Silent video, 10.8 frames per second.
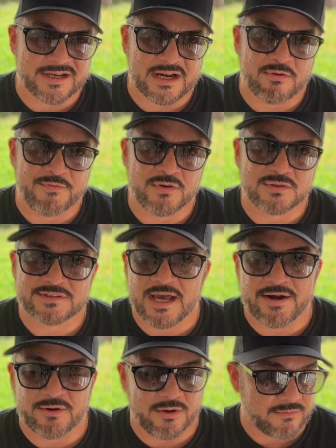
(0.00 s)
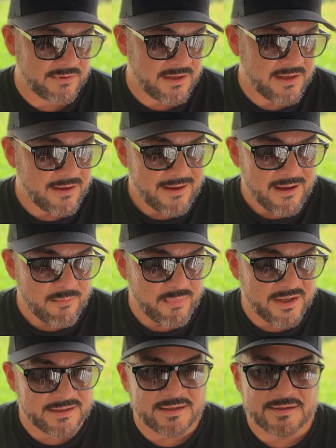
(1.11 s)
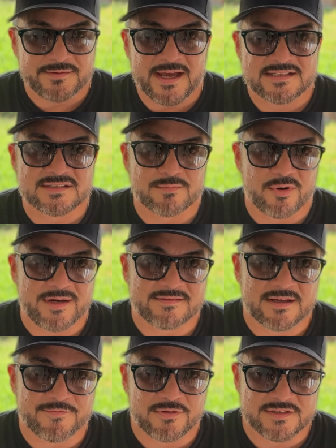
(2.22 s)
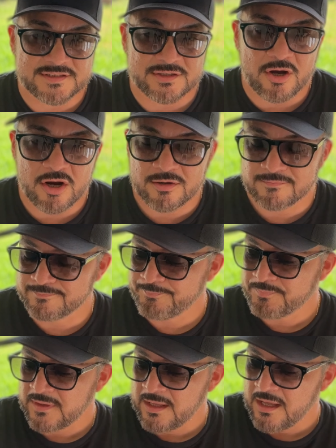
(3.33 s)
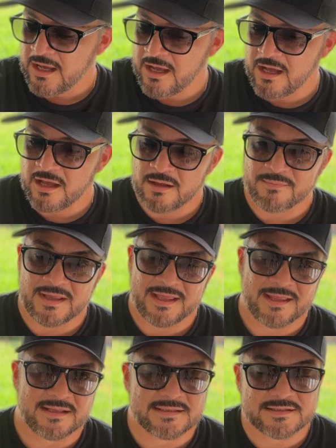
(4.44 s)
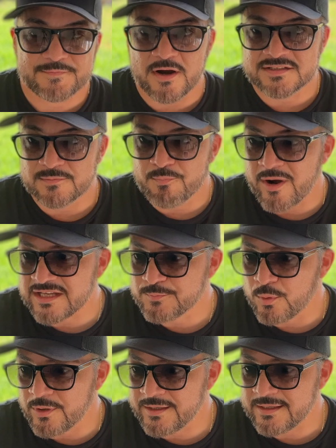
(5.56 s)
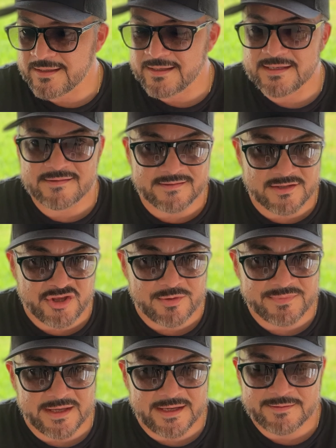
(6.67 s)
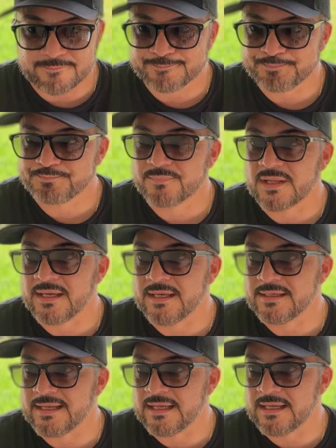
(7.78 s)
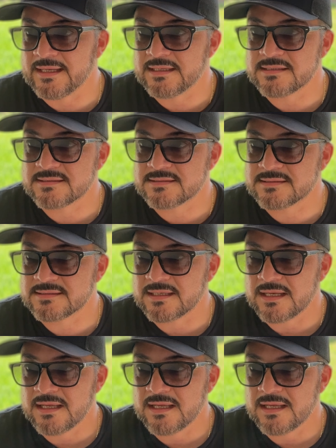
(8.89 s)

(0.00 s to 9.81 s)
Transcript: like on reviews. I don't know. But that's the burning time for this cigar. Um, as far as the price point, it isn't a cheap date. It is